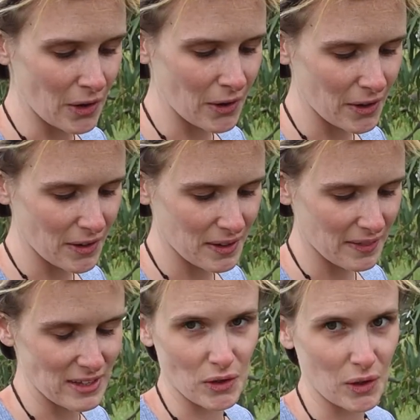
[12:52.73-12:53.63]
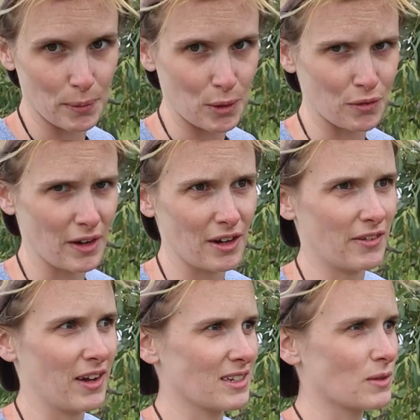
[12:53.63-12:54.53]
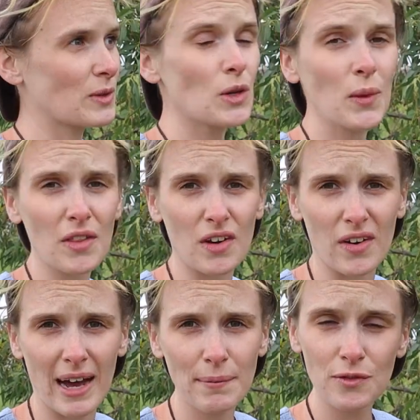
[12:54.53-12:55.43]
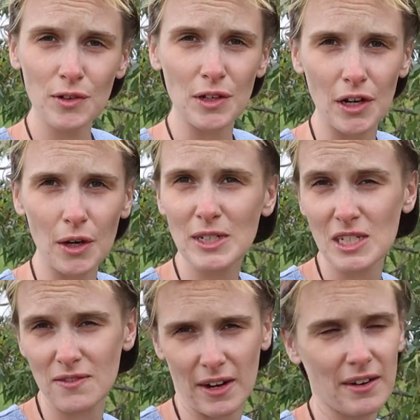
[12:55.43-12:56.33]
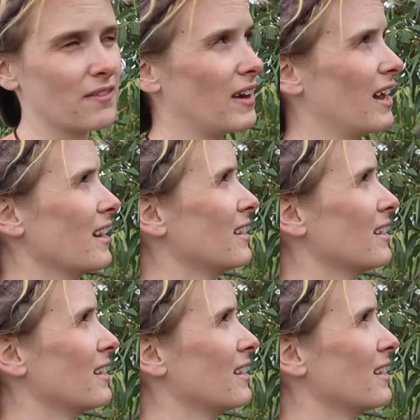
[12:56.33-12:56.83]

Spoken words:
No, they don't move very fast. We saw one on the ground before though, which is very rare.